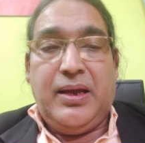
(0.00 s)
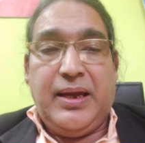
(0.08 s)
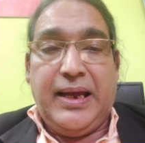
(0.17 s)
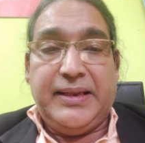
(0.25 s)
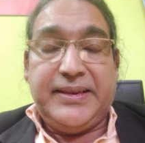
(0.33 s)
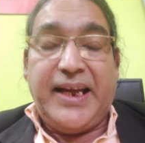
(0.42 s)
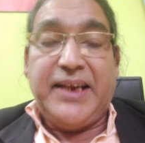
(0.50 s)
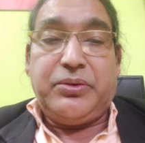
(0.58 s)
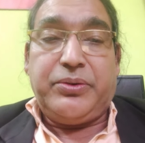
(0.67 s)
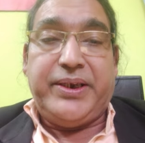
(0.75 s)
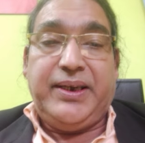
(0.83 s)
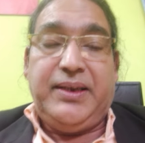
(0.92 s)
And that
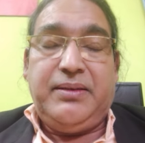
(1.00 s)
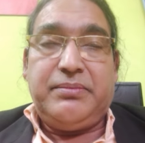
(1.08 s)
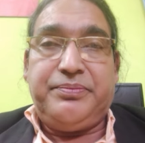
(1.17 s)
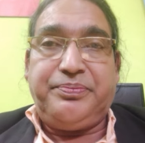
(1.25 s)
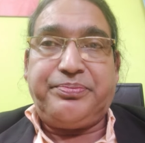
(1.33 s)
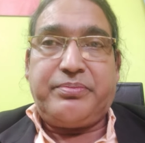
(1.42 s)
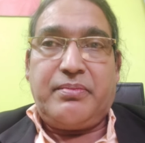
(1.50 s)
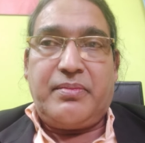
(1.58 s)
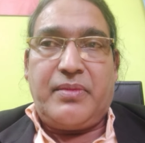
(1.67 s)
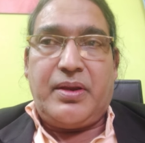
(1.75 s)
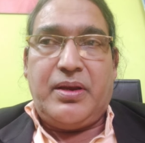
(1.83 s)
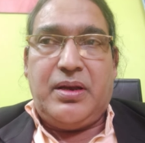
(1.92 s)
way,
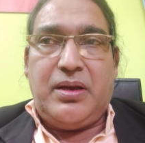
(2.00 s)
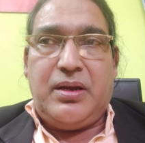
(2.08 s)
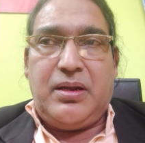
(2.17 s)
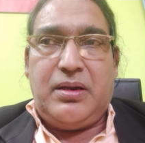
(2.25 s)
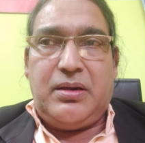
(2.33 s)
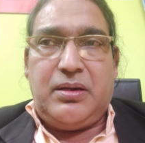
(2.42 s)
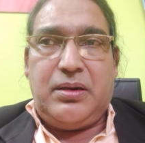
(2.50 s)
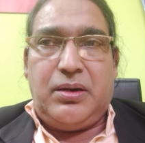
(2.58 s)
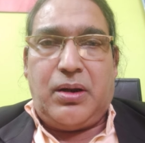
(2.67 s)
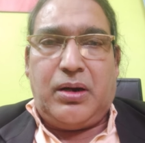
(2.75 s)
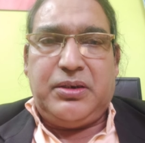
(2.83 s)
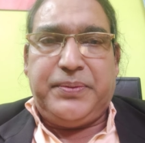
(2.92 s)

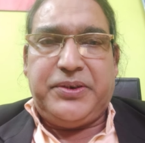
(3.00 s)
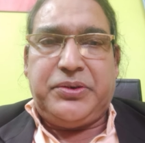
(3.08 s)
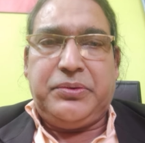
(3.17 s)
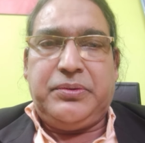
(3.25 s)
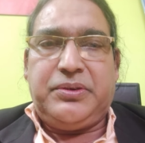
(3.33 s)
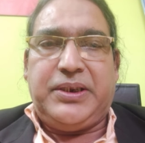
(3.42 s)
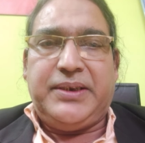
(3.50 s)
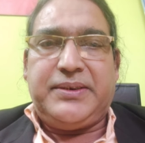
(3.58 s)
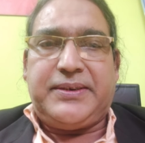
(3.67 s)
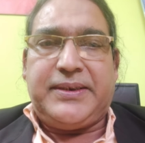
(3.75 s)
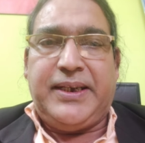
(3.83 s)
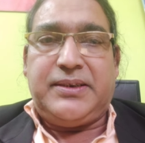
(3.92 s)
Lord Vishnu then
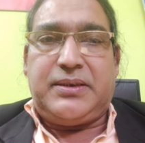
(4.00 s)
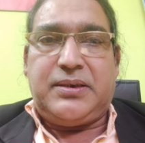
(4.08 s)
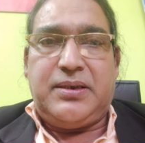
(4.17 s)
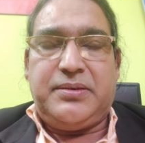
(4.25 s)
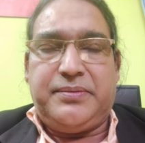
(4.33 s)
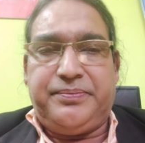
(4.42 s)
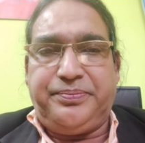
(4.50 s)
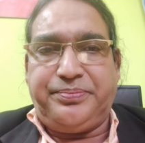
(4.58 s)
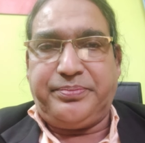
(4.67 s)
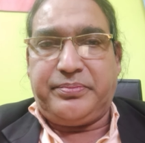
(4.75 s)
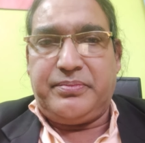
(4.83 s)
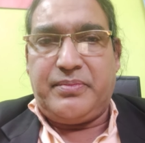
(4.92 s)
sent
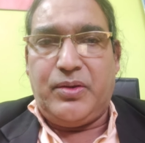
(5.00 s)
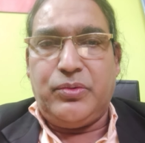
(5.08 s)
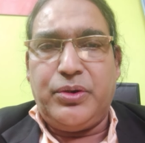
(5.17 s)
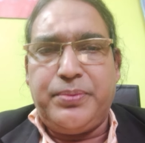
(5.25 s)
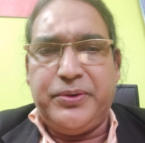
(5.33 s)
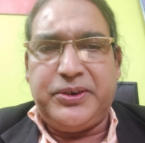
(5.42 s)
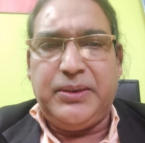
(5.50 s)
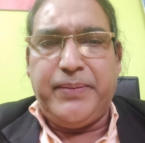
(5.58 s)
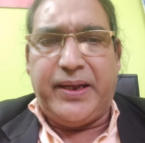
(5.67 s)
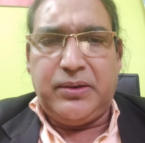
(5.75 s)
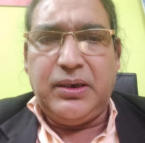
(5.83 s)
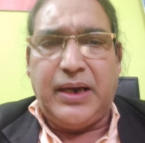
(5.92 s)
Urvashi
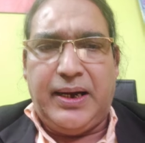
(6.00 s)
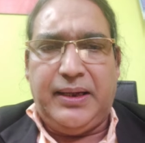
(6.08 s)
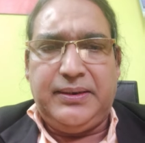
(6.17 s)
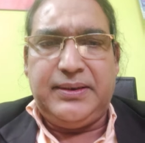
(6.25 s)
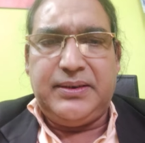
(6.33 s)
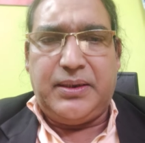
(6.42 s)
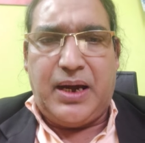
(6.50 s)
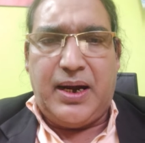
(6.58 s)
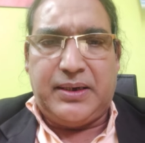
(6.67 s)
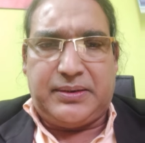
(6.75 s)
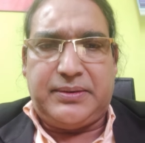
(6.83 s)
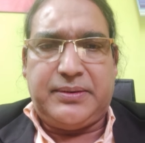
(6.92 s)
Manoka in the
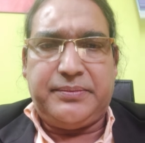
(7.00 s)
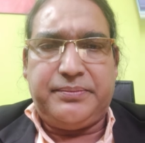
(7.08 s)
earth.